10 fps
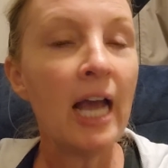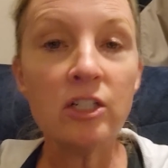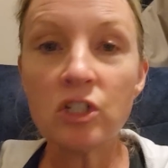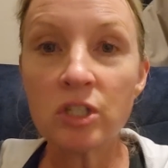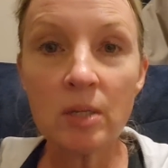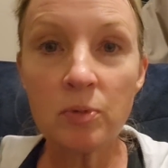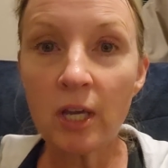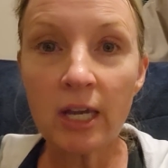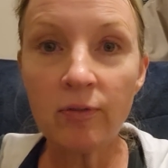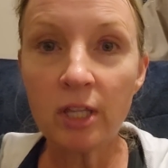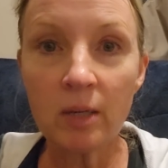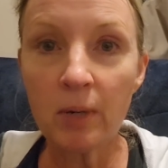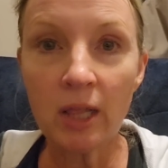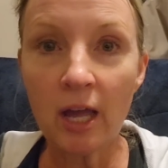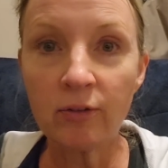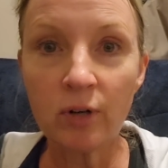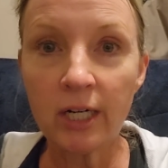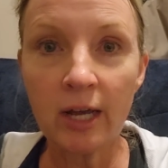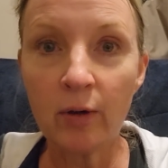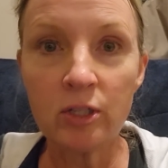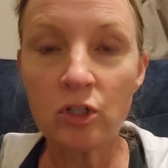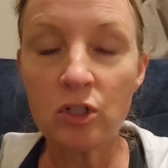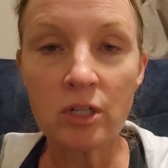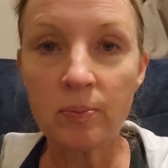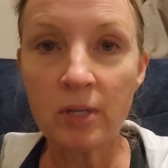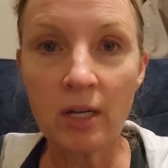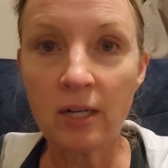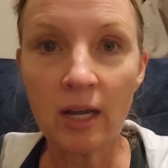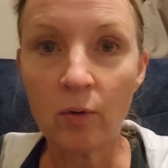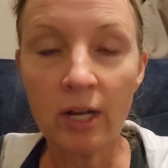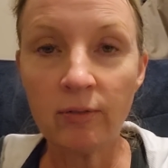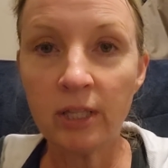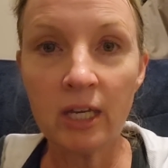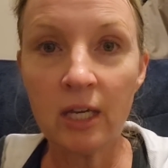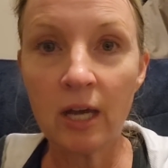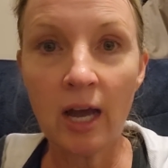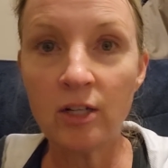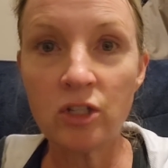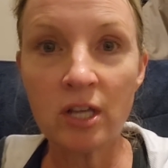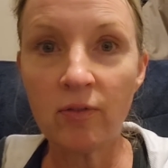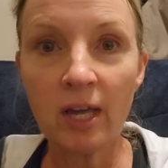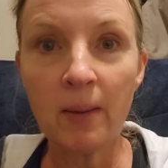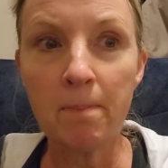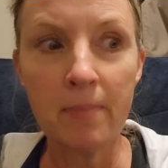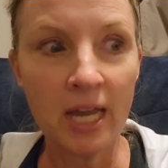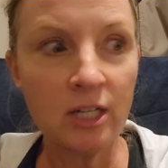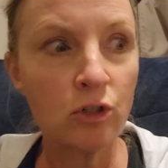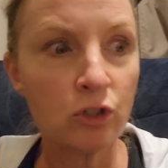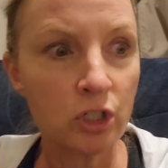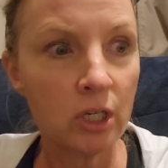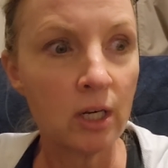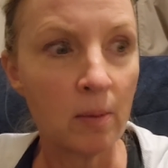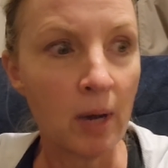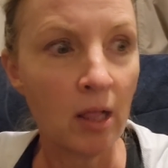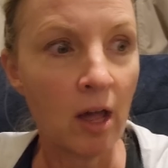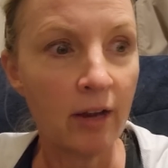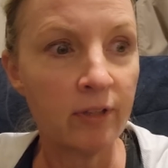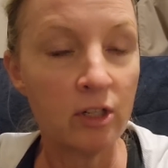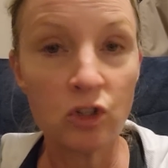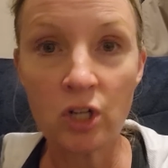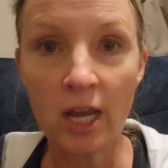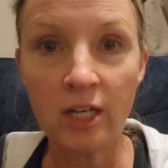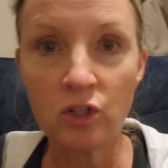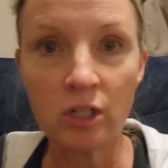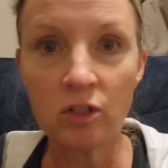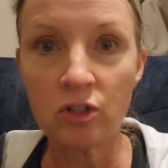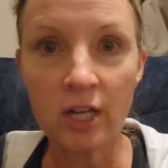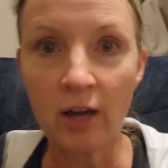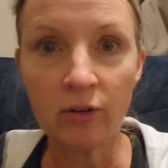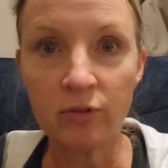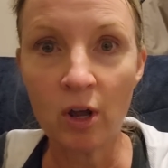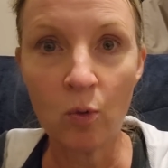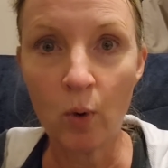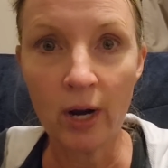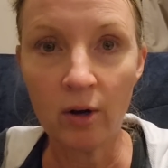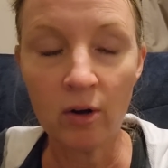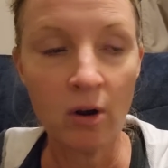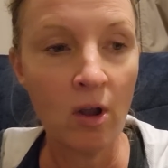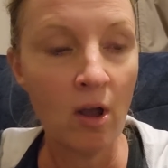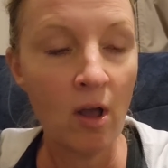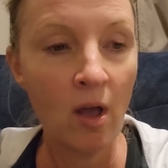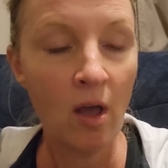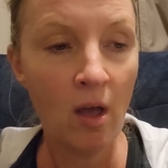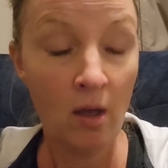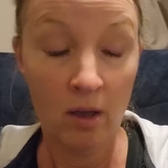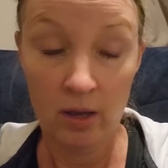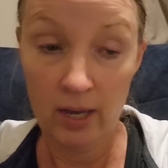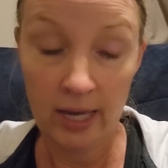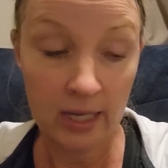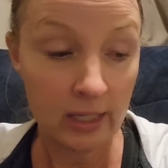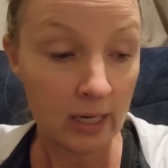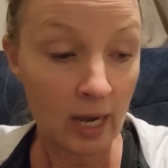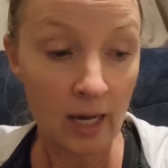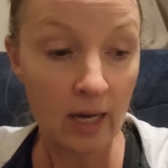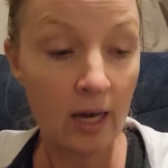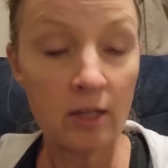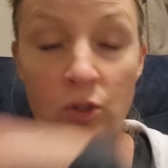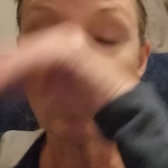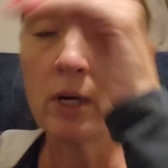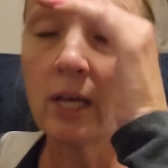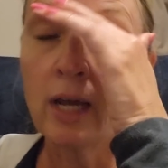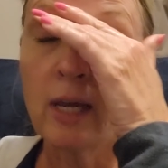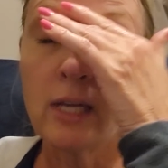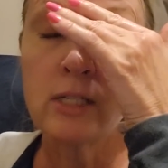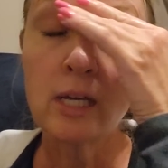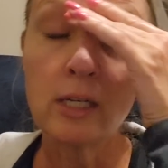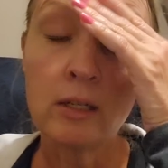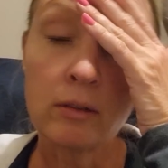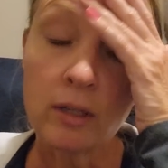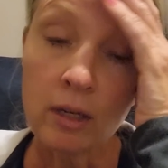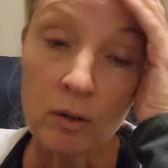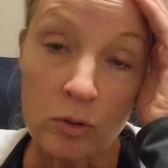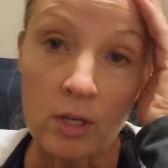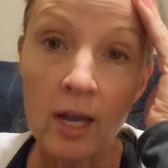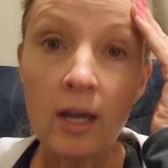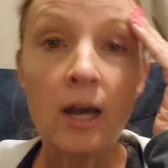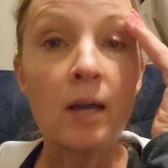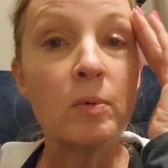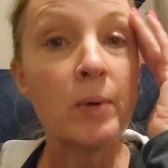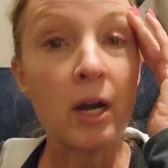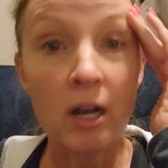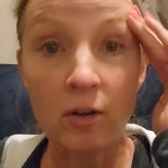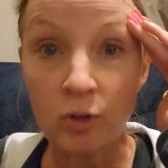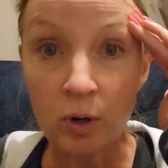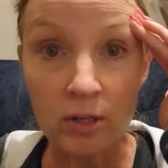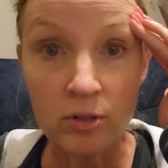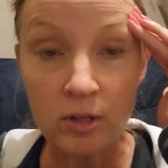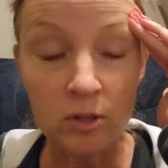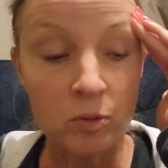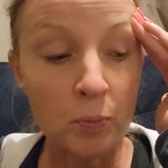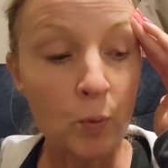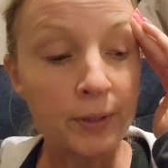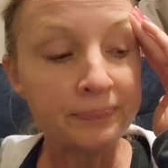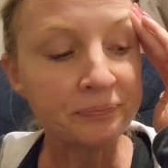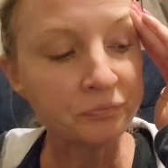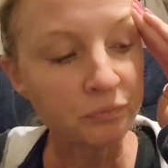it just seems like everything in my life right now is just upside down. Everything, I just have like major shit in my life that is changing just out of nowhere. And I, I Swanee, I can't take anything else. I, I'm about half crazy at this point.